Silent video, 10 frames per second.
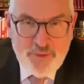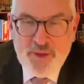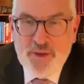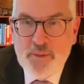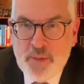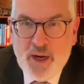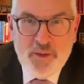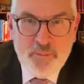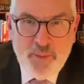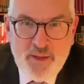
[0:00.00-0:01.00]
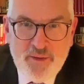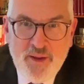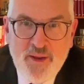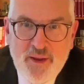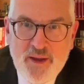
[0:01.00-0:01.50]
at the Department
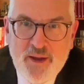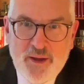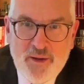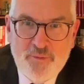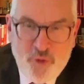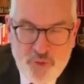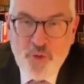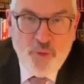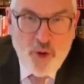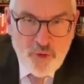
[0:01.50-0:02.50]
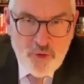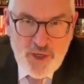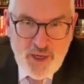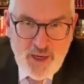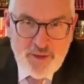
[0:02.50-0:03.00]
for
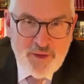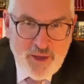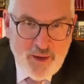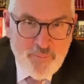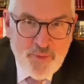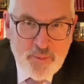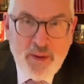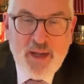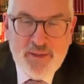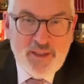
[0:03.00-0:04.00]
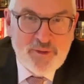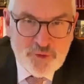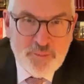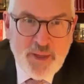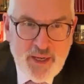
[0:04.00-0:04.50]
Neurology at the
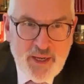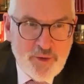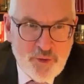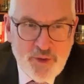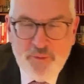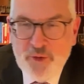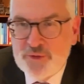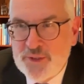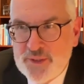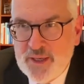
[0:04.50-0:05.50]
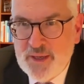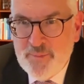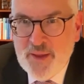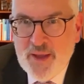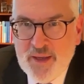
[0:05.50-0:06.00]
Paracelsus Medical University
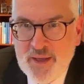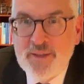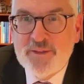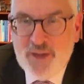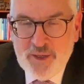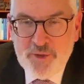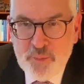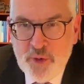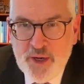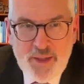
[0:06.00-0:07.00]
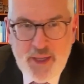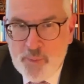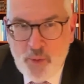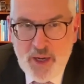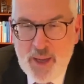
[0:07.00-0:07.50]
in Salzburg, and I
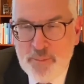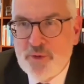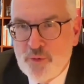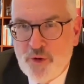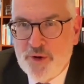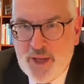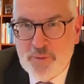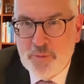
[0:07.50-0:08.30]
will be happy to connect